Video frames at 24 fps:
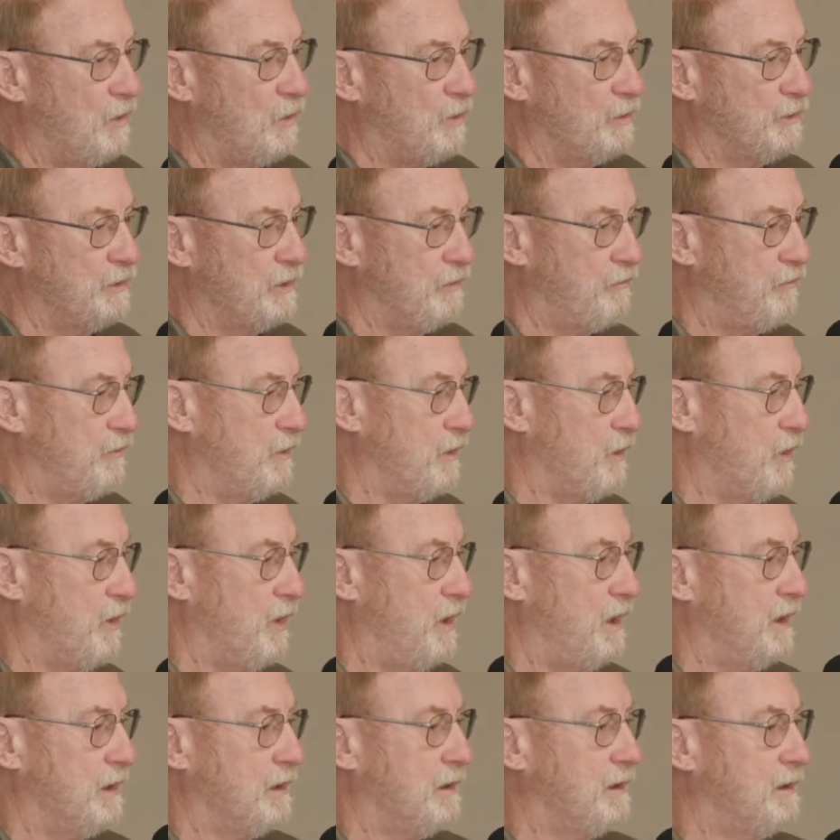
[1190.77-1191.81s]
a whole different
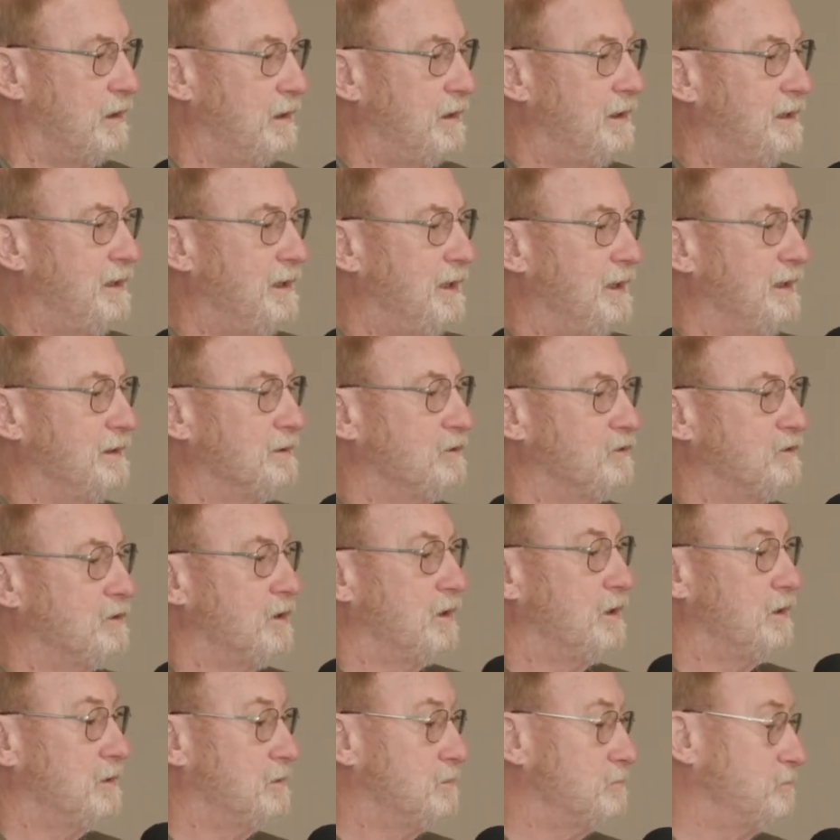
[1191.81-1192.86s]
thing. And
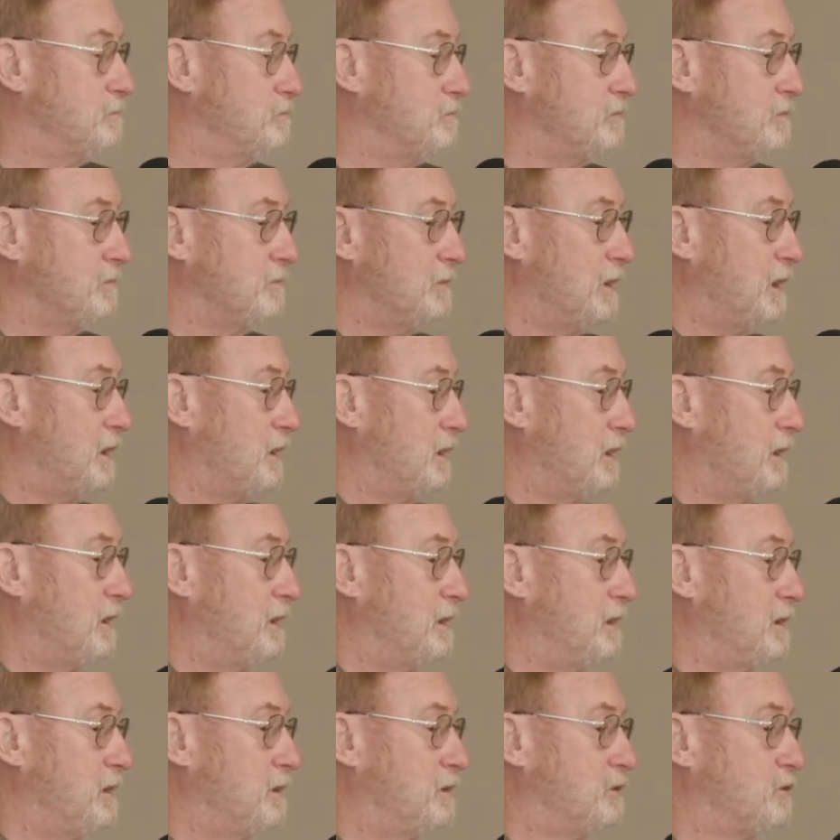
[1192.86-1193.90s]
so
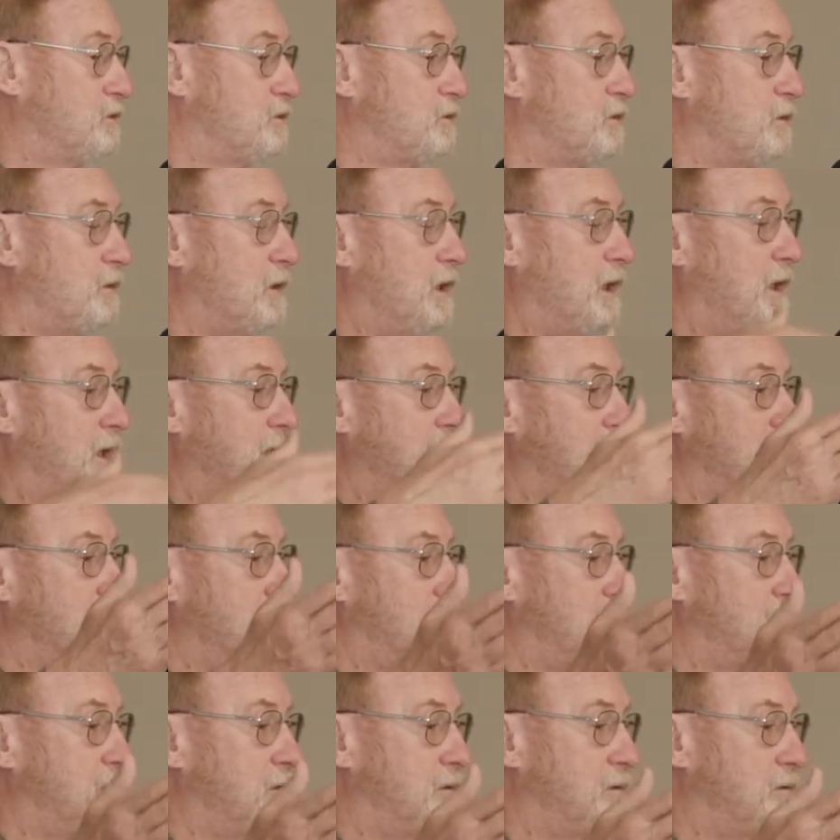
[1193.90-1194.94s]
it is trying
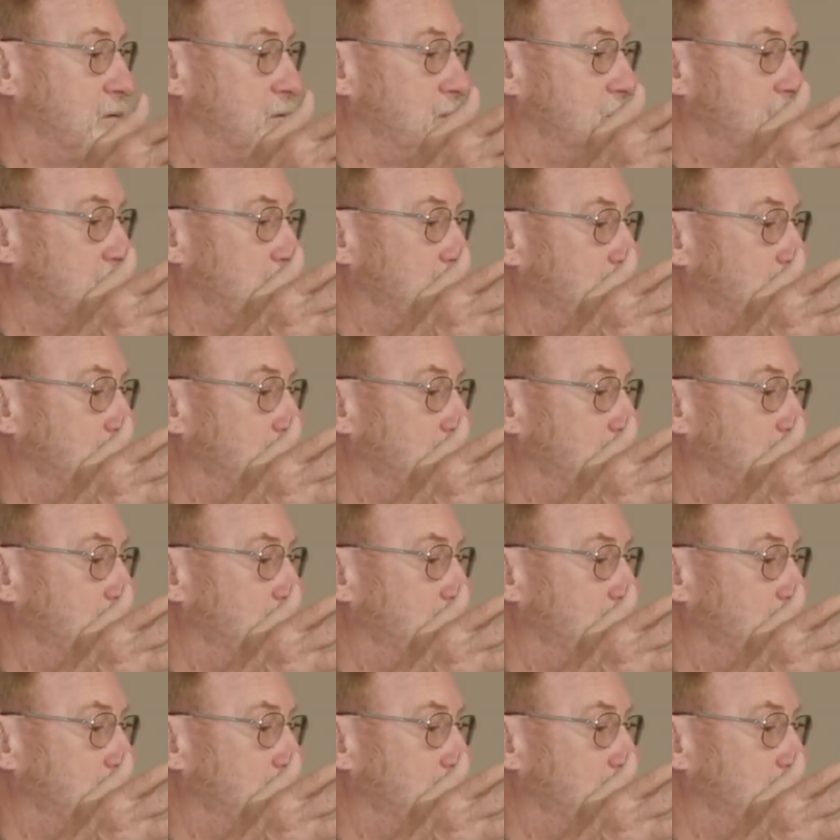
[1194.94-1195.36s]
to,